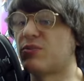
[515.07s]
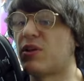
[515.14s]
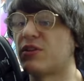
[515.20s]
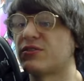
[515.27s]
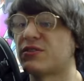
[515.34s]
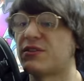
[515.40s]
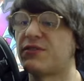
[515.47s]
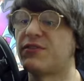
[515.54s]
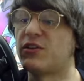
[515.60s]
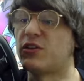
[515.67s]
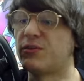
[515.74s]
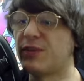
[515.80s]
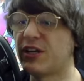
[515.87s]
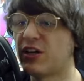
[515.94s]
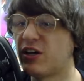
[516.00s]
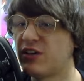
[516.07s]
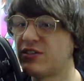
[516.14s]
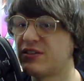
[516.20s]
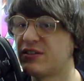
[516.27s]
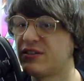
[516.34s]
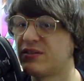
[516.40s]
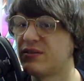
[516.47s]
while it's on the field,
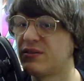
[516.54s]
because